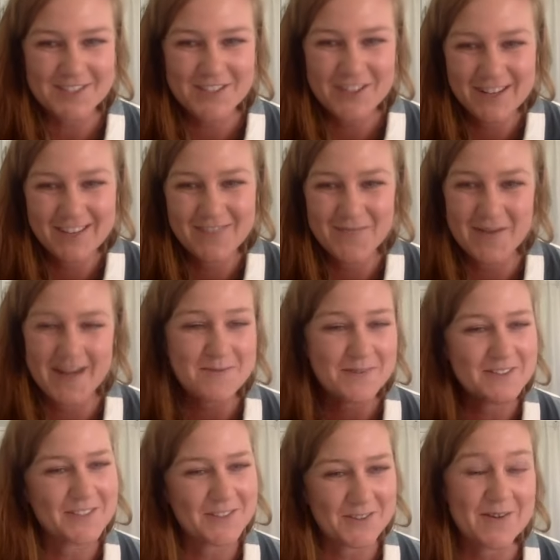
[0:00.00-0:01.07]
should have been
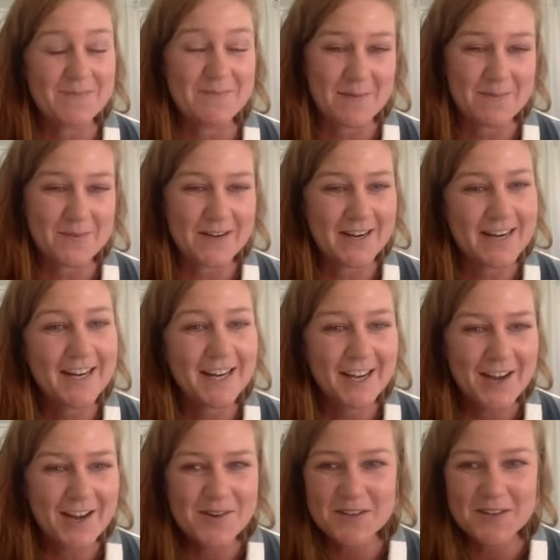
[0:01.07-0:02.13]
able to remember, you know,